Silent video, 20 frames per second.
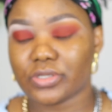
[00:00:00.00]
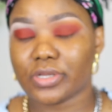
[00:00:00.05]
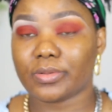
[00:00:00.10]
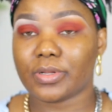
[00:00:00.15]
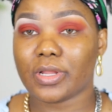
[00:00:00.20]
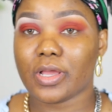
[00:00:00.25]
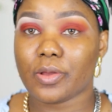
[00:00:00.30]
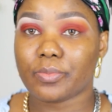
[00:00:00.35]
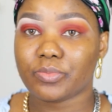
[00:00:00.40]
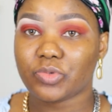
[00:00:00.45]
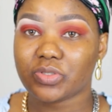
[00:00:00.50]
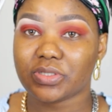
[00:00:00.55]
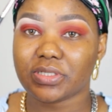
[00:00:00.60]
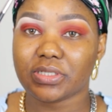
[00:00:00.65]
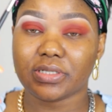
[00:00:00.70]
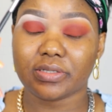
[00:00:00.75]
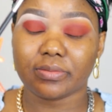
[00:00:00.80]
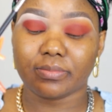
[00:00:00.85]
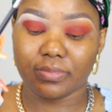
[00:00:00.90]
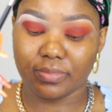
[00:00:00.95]
so now I'm
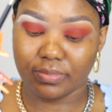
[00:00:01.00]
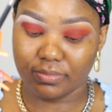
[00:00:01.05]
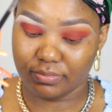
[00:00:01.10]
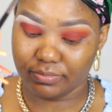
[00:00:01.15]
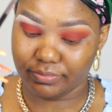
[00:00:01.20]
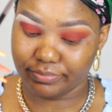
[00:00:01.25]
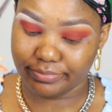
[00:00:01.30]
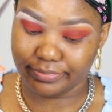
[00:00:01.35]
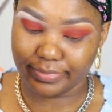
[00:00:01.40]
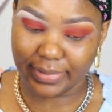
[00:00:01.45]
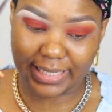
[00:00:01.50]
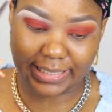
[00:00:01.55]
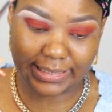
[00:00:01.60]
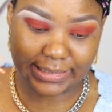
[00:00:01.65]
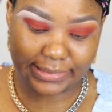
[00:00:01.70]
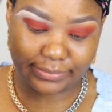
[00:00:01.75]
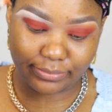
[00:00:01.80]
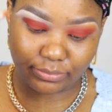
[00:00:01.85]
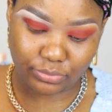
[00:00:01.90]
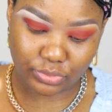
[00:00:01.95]
using a
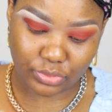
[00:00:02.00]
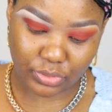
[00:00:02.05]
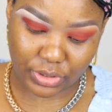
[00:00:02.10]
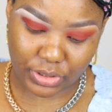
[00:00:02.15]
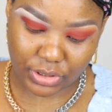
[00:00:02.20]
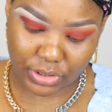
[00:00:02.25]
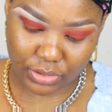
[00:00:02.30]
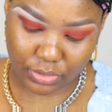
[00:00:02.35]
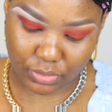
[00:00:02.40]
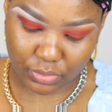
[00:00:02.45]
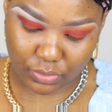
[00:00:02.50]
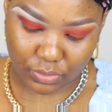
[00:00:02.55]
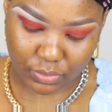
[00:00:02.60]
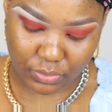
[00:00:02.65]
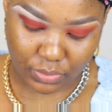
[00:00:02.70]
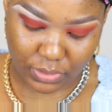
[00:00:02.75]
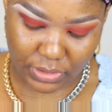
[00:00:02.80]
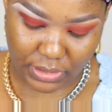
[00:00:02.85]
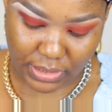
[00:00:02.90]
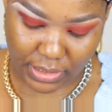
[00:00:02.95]
blending brush
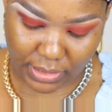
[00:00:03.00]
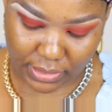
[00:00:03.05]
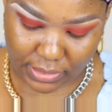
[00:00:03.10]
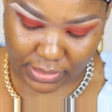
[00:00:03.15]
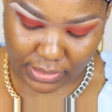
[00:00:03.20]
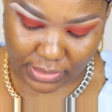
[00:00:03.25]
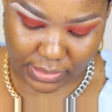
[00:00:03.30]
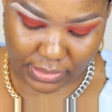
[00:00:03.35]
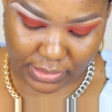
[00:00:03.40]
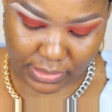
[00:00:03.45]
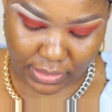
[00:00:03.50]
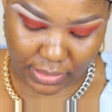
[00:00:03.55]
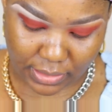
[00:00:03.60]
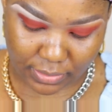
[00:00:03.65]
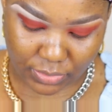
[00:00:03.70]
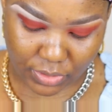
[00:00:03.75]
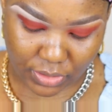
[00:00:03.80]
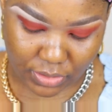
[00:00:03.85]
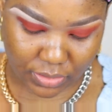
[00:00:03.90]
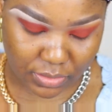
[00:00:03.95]
to take this and
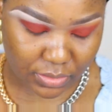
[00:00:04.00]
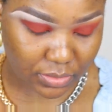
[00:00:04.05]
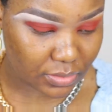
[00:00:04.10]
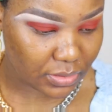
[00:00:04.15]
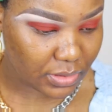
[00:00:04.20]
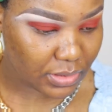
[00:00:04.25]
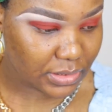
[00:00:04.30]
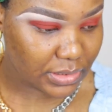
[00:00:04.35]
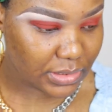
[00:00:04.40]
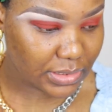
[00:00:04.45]
I'm just gonna